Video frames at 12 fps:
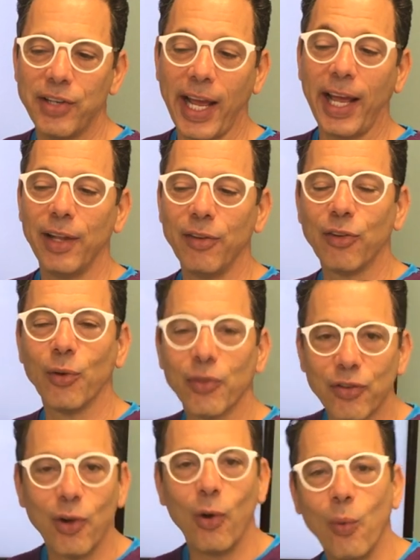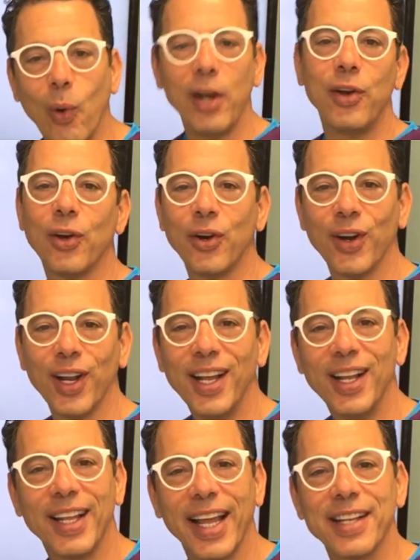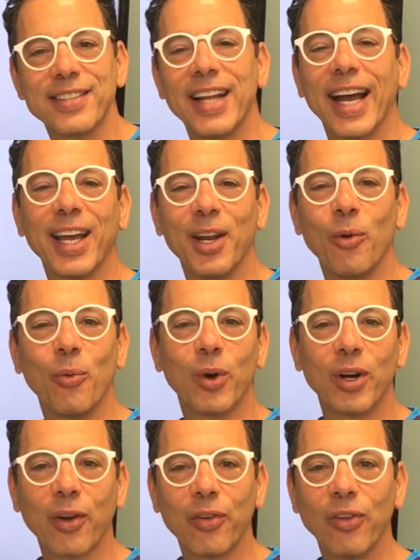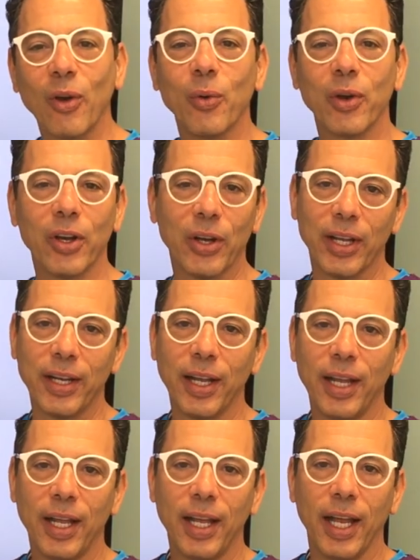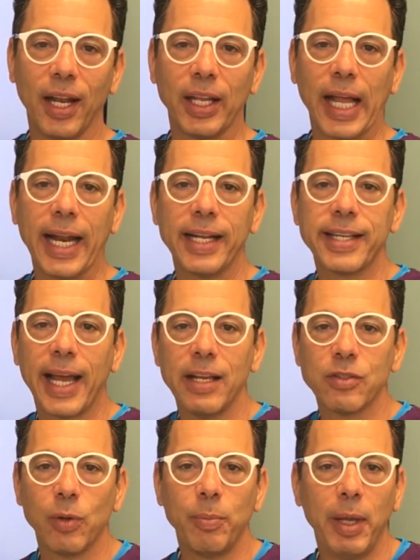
dead. So it's no wonder, like it's not gonna work so good. And a lot of times when